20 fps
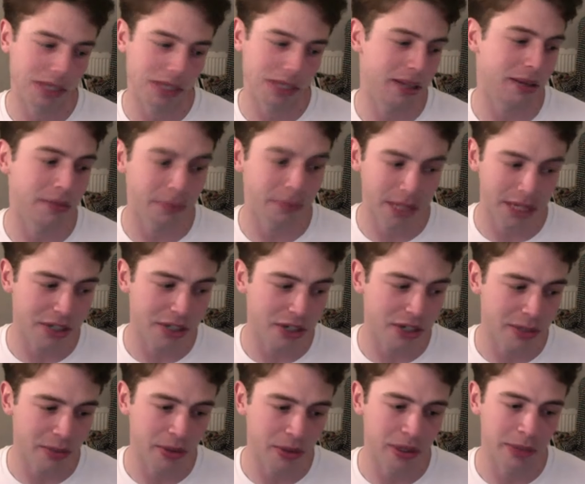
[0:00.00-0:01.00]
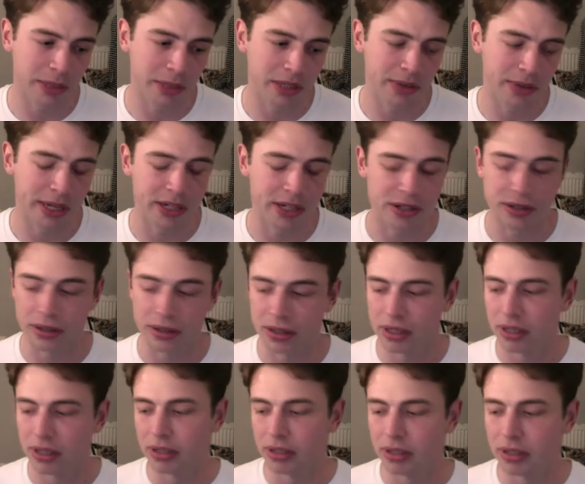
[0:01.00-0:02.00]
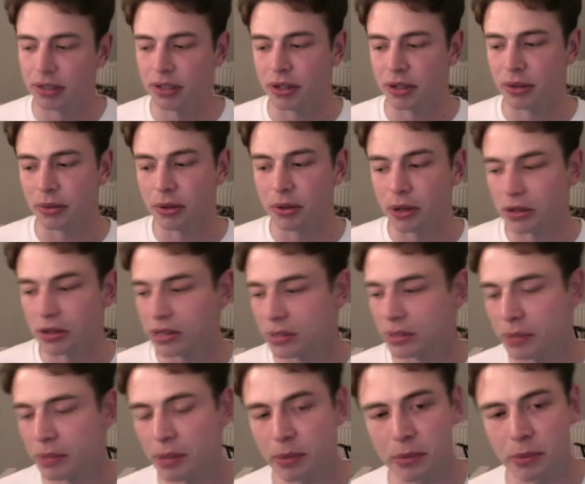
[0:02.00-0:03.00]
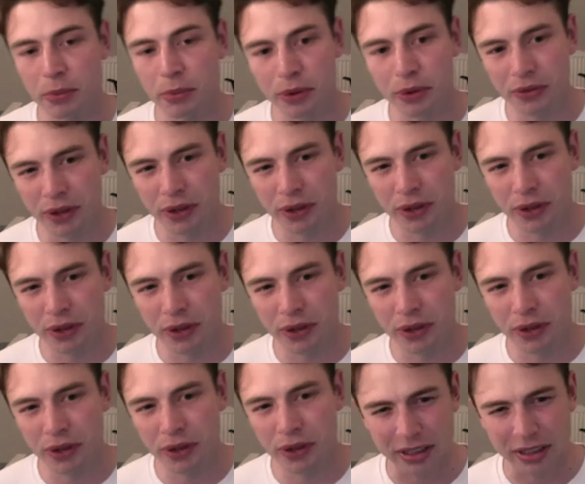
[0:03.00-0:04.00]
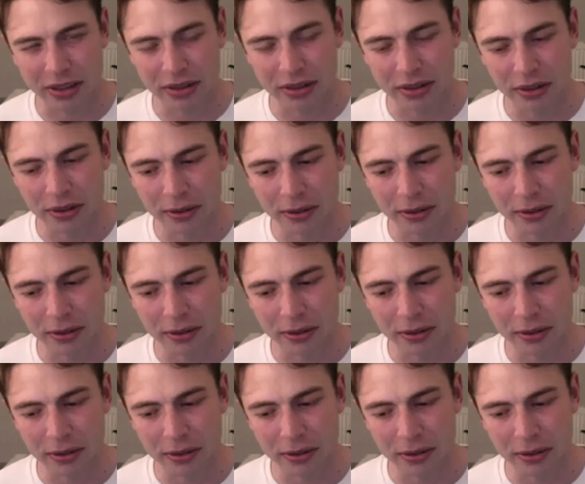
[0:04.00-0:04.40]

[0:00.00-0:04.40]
potentially putting them into action. You know, lots of people moving online, and like